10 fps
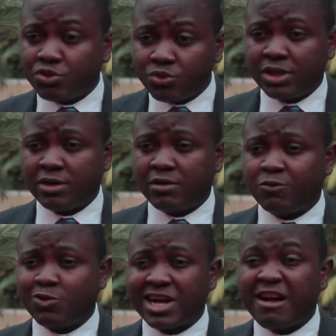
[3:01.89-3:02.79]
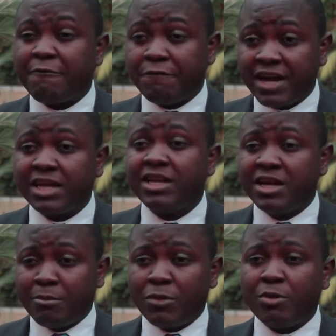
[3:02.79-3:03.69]
do a lot of work, and find
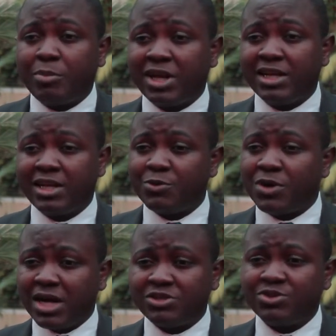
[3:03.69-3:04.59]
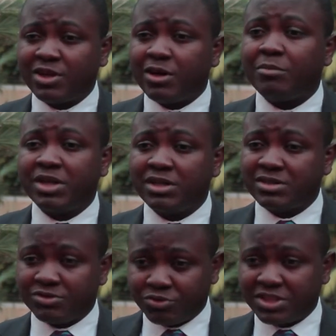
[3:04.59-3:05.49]
more play that will add to the
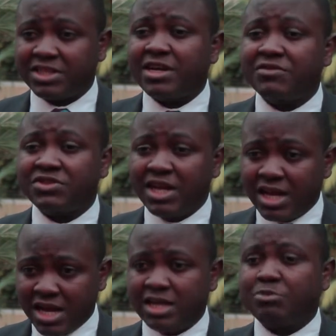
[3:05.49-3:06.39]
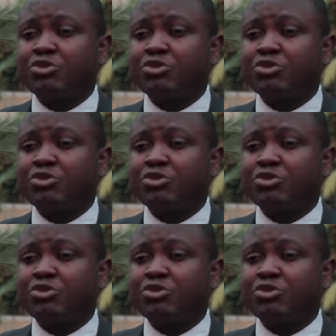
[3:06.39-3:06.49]
company's reserves and